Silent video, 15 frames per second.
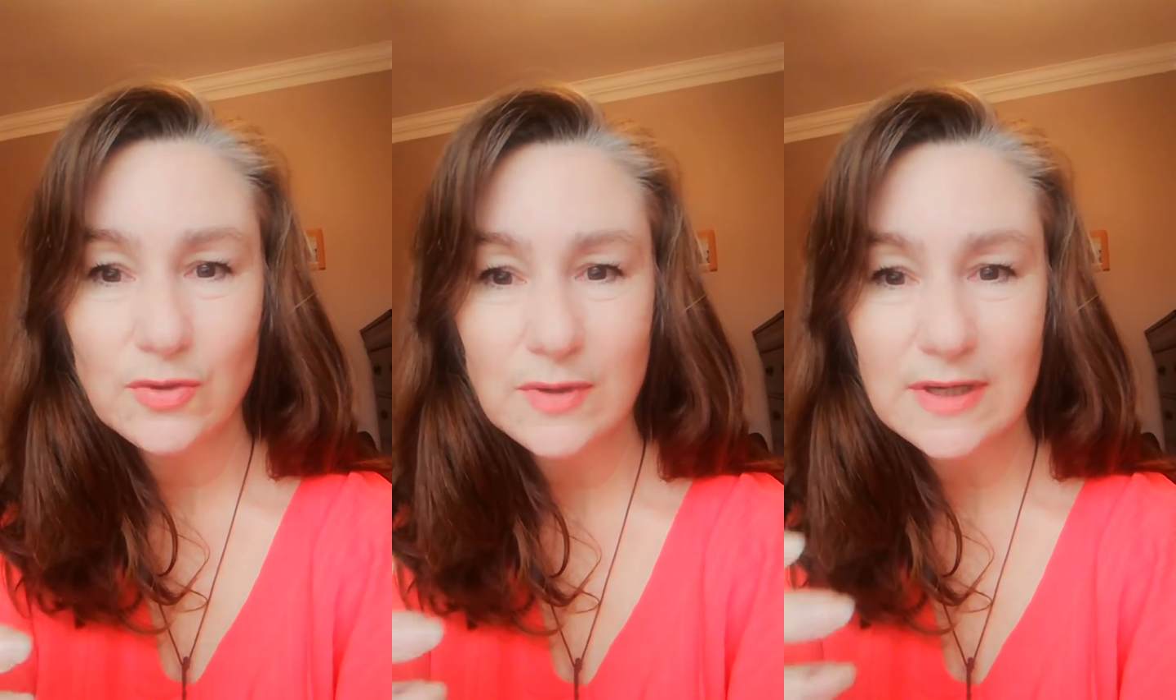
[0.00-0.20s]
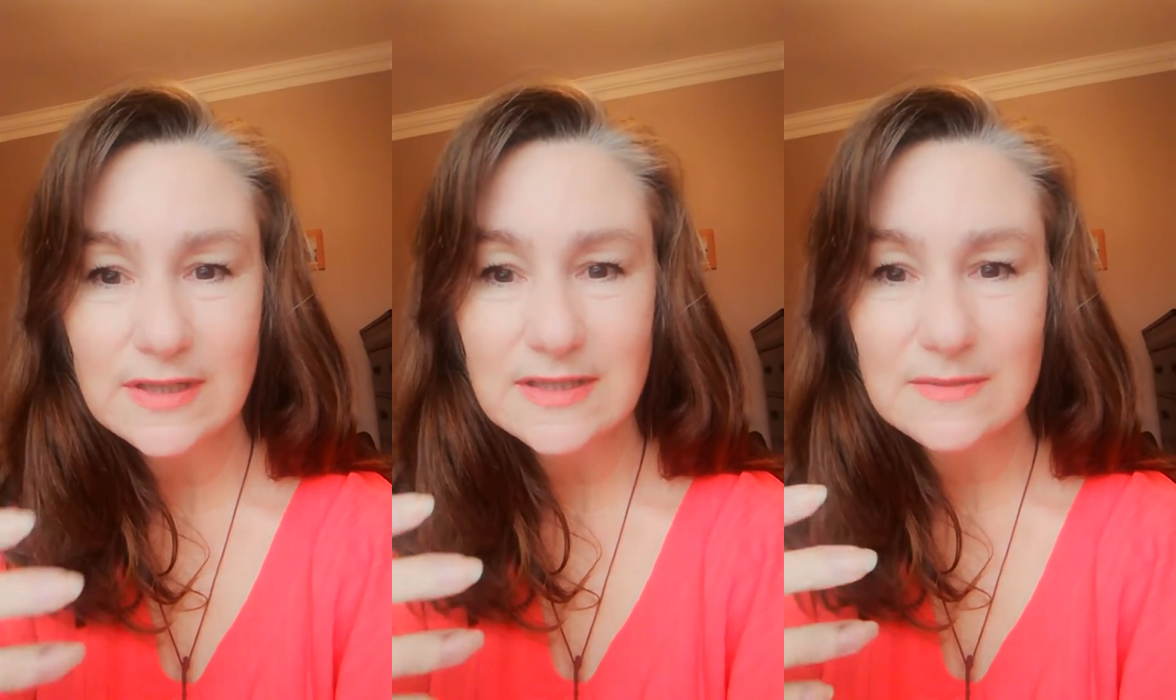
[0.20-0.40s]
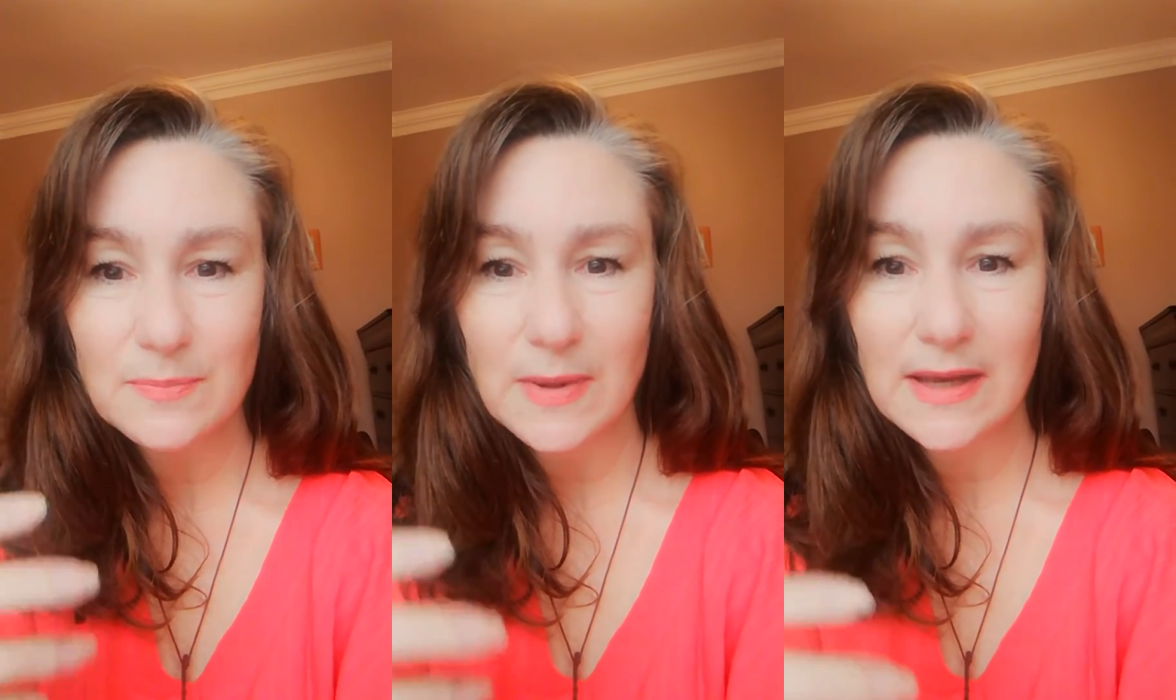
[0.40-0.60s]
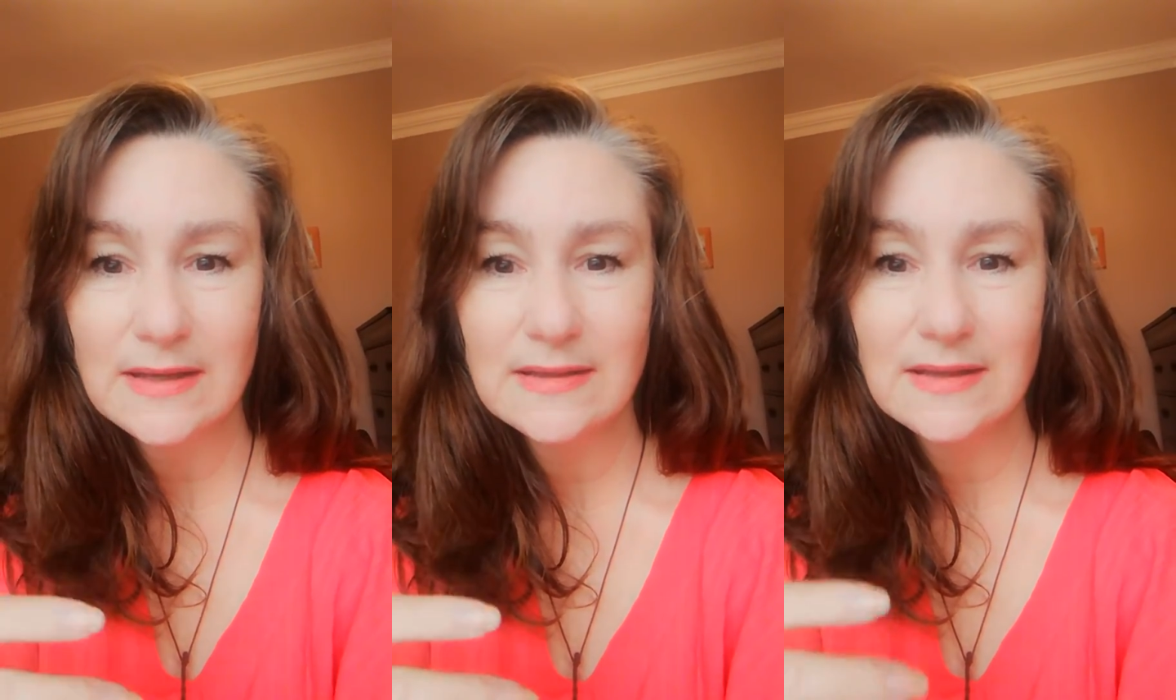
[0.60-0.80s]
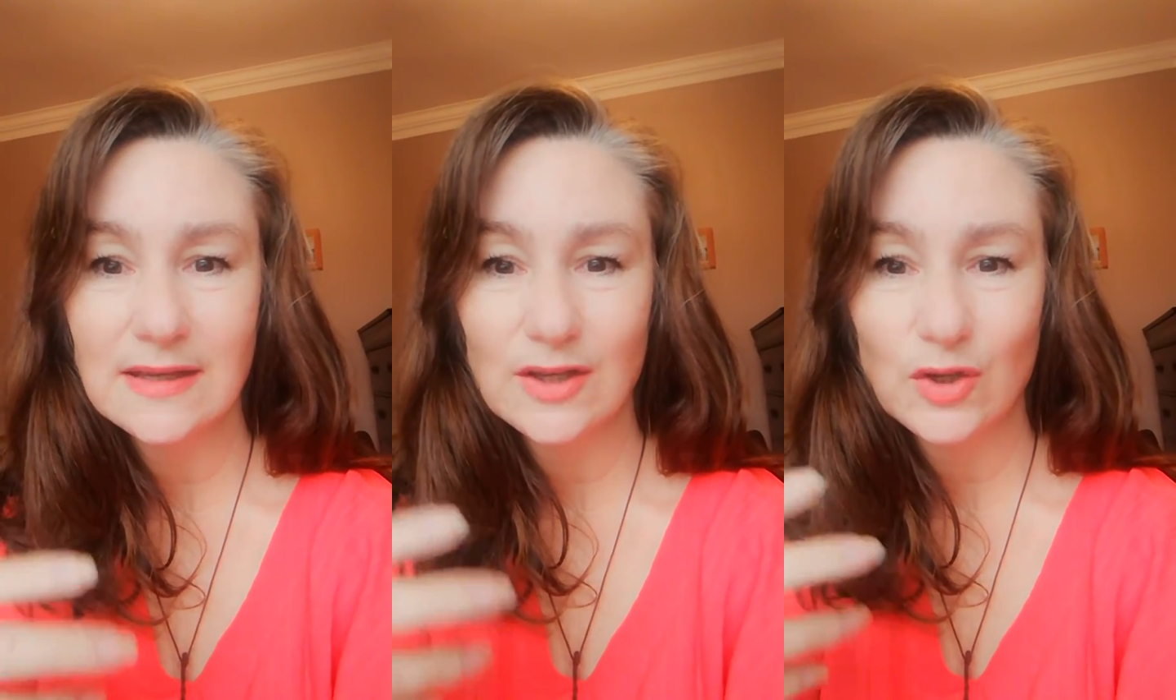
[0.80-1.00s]

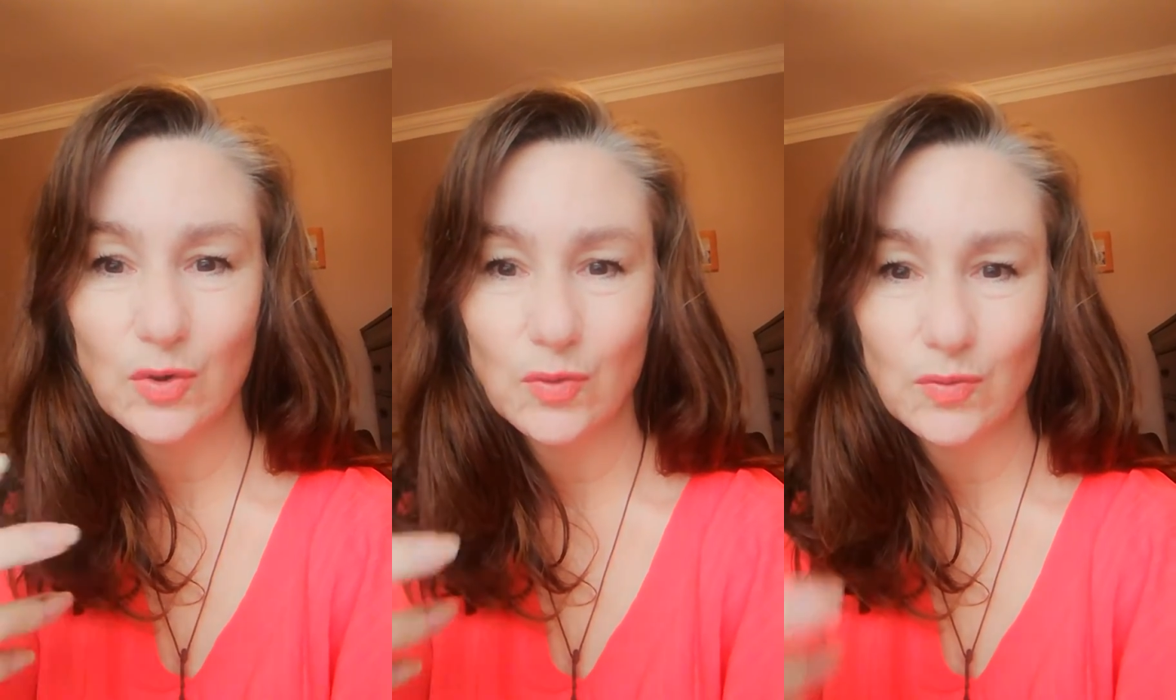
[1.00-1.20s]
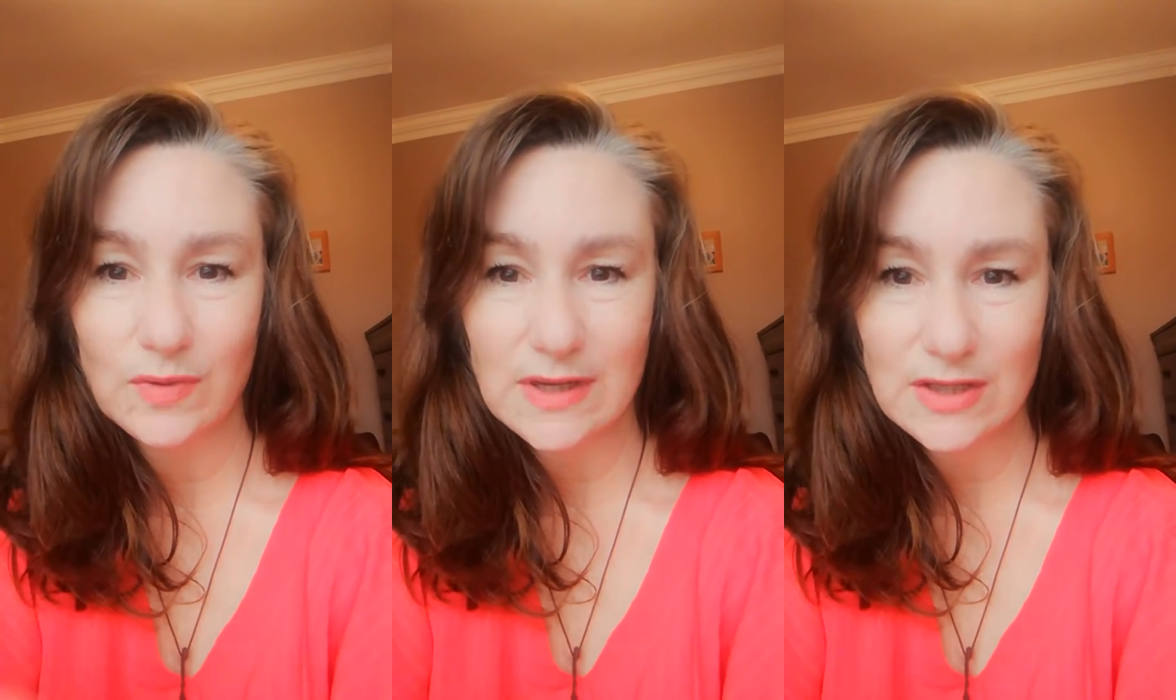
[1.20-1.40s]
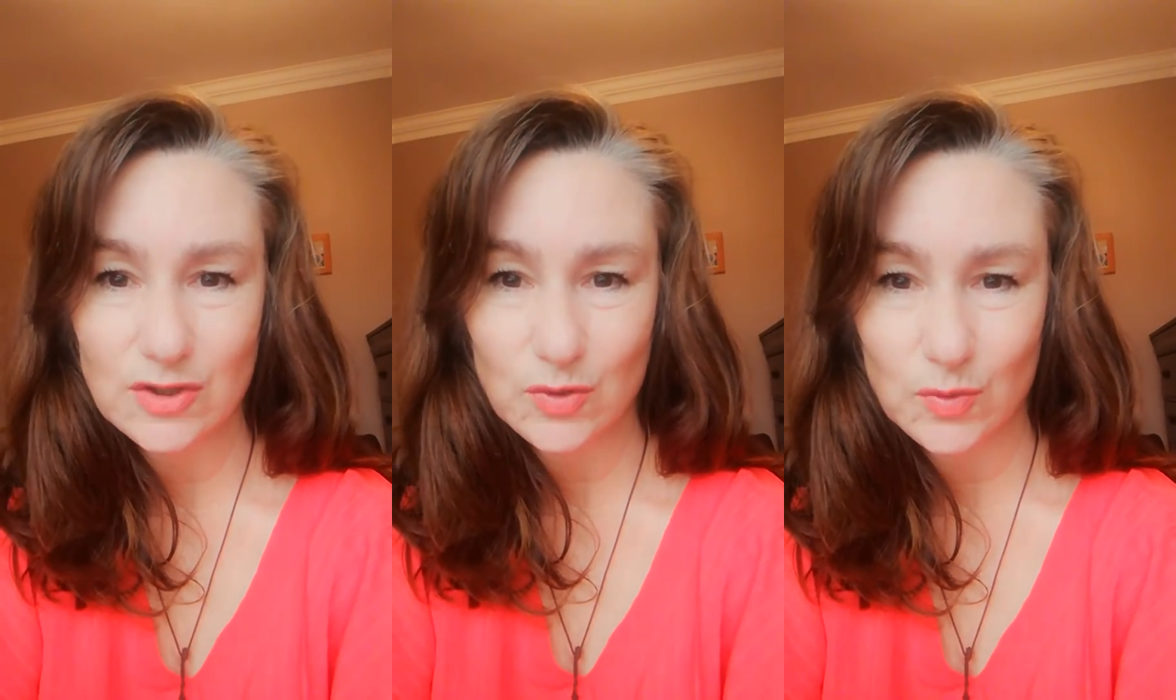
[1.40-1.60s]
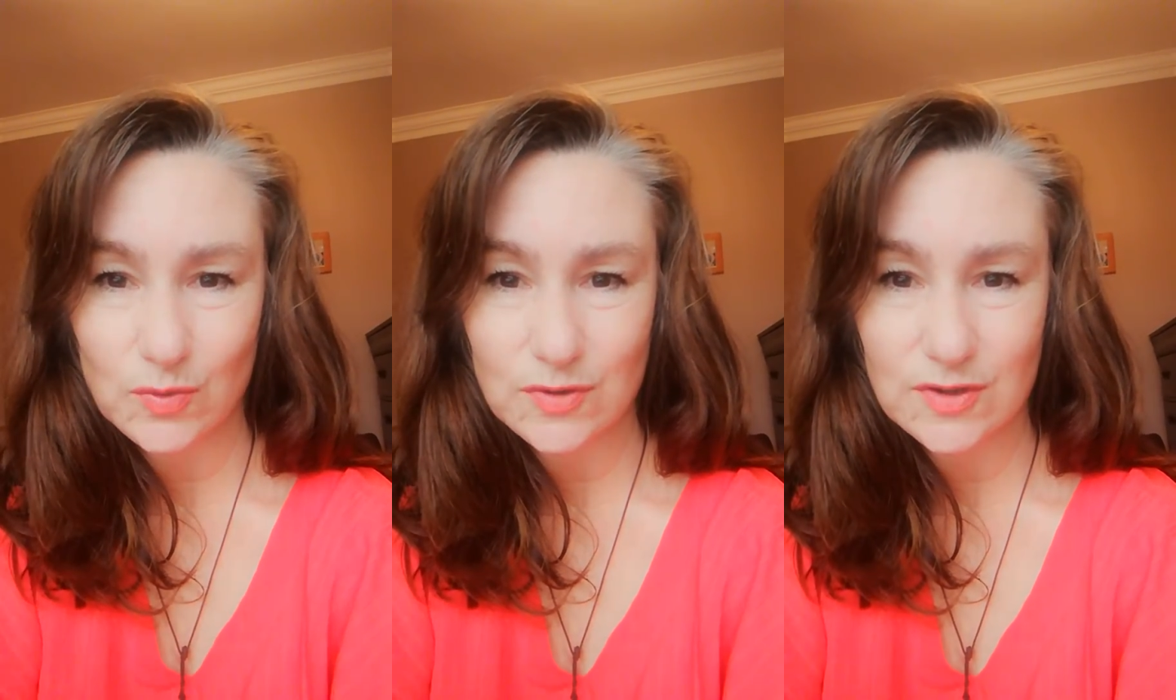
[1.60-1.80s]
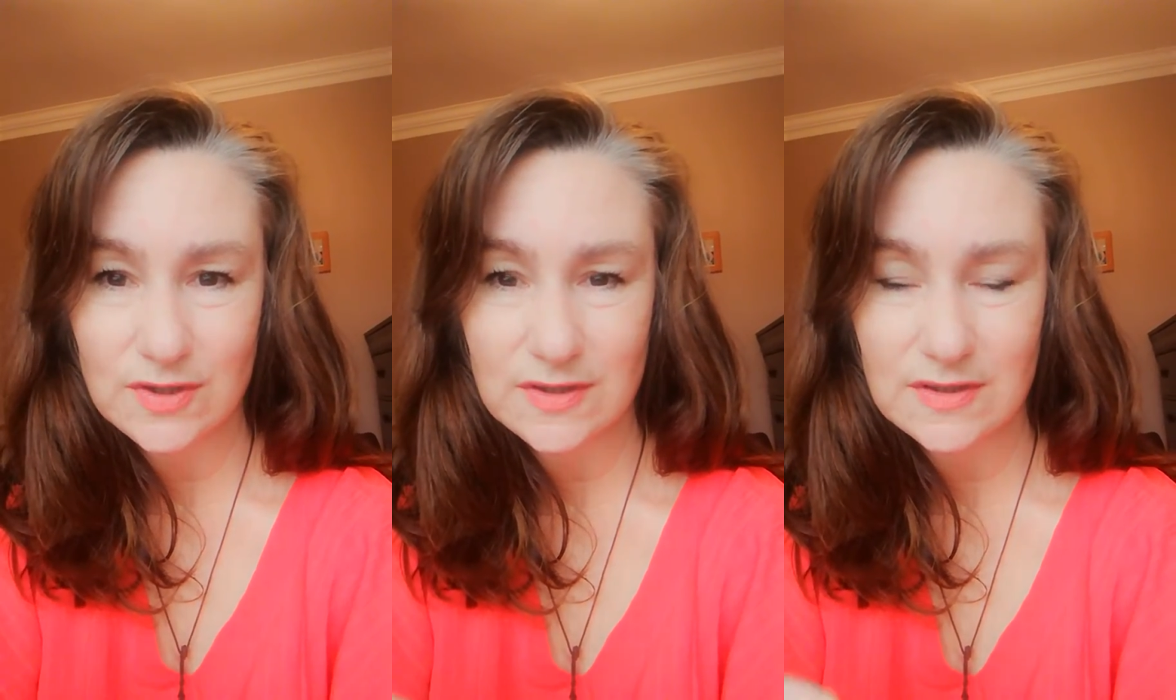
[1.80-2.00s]
expending your
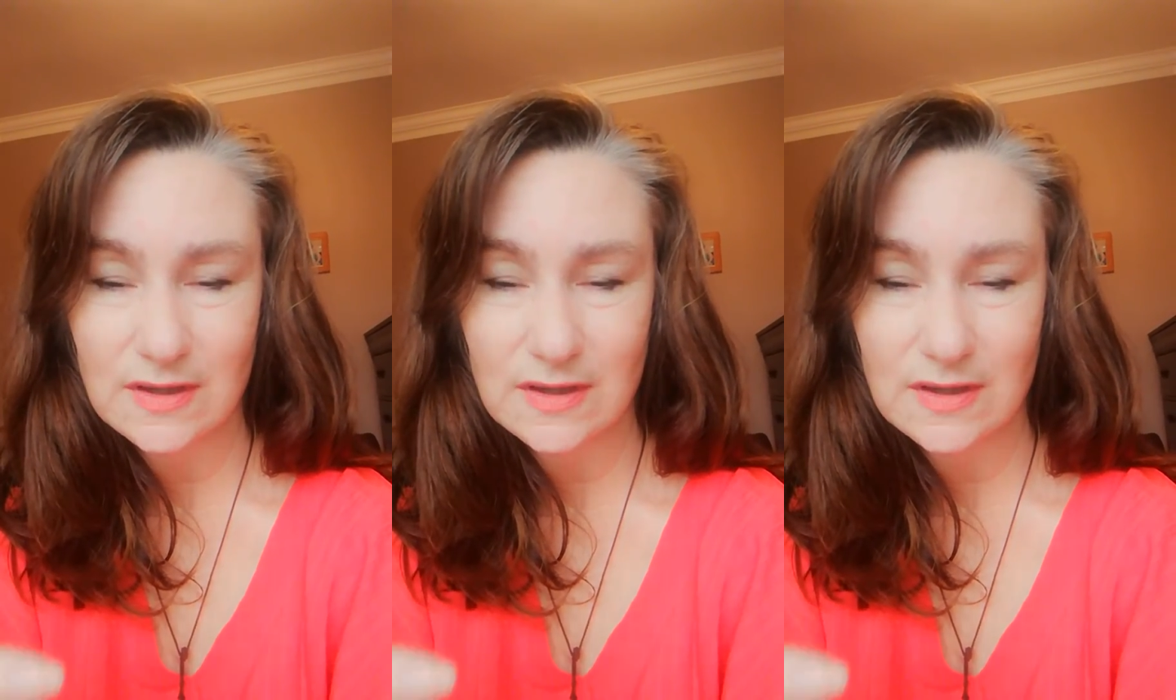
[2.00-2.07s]
resources?